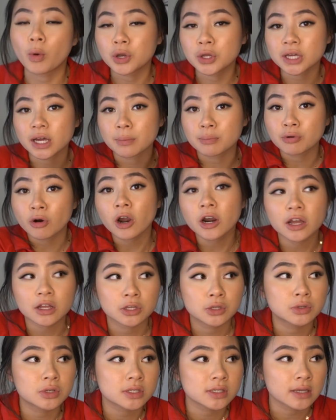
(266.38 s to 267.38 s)
When you get a
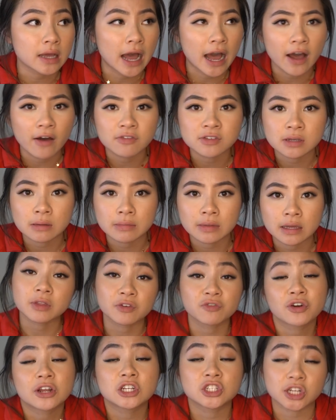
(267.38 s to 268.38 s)
product, you just have something, the
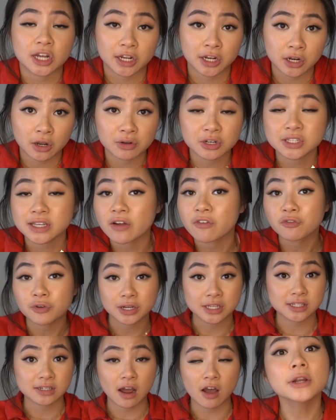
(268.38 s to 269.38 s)
free shit, you know, you just get
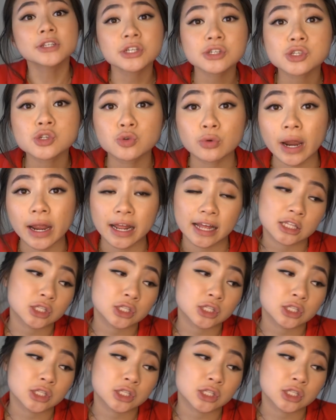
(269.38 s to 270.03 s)
free stuff, which is great.